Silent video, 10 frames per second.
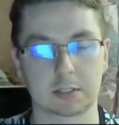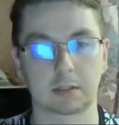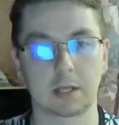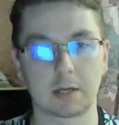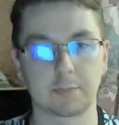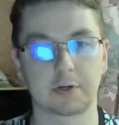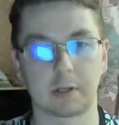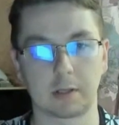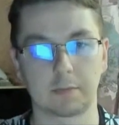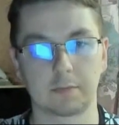
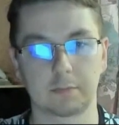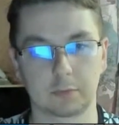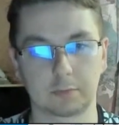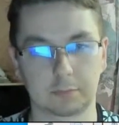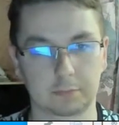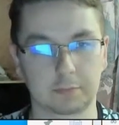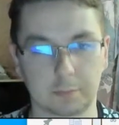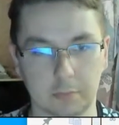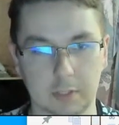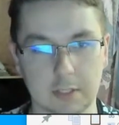library
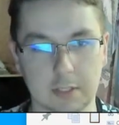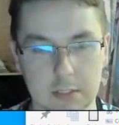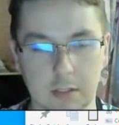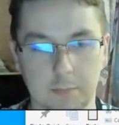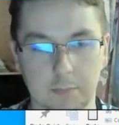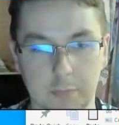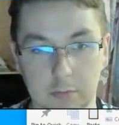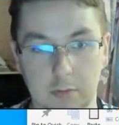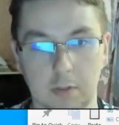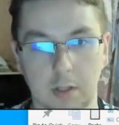from his
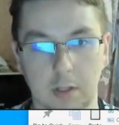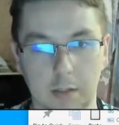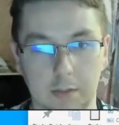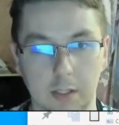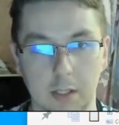computer, and